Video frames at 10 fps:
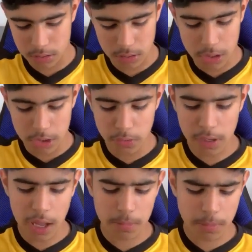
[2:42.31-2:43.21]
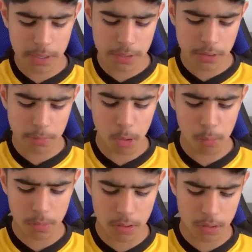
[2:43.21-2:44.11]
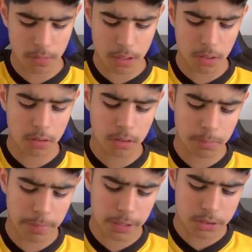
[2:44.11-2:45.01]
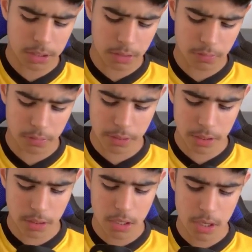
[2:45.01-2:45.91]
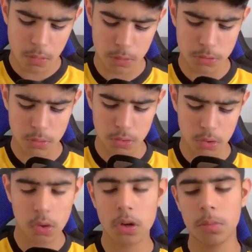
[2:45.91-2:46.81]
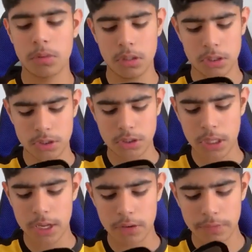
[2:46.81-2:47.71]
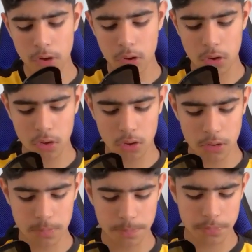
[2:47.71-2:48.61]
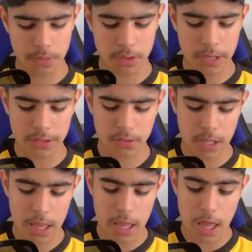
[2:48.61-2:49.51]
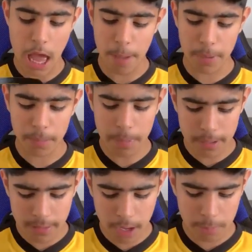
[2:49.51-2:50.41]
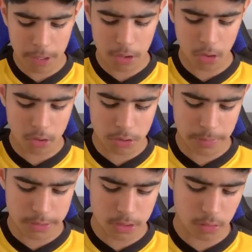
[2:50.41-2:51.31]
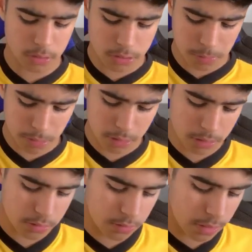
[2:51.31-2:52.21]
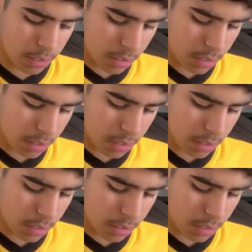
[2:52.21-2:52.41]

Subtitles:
So you can buy another bigger stand for it, which will hook up to the side of your desk. I might buy that, I might not. Depends how this mic is.